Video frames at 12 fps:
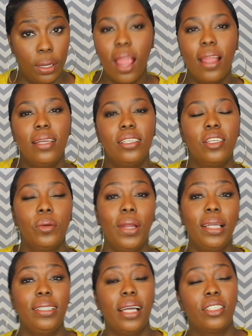All right, so
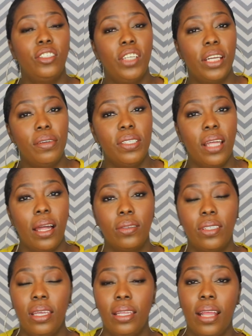we're at Dr. Jarrett's
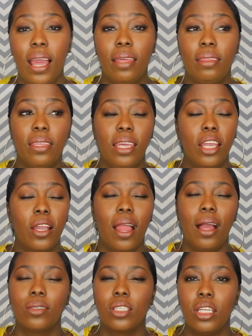house, and I think her
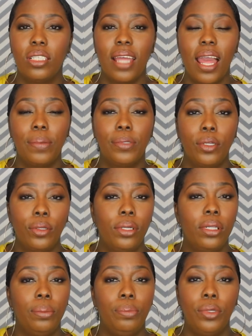house is
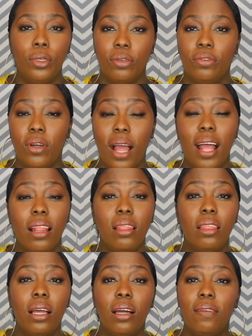absolutely beautiful. I
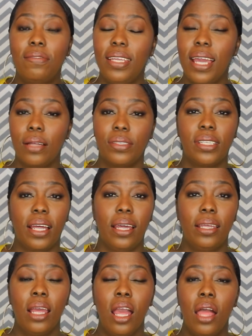love the
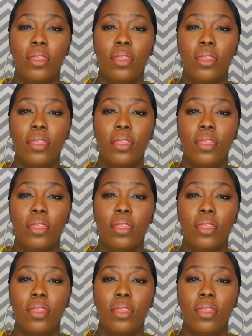outside.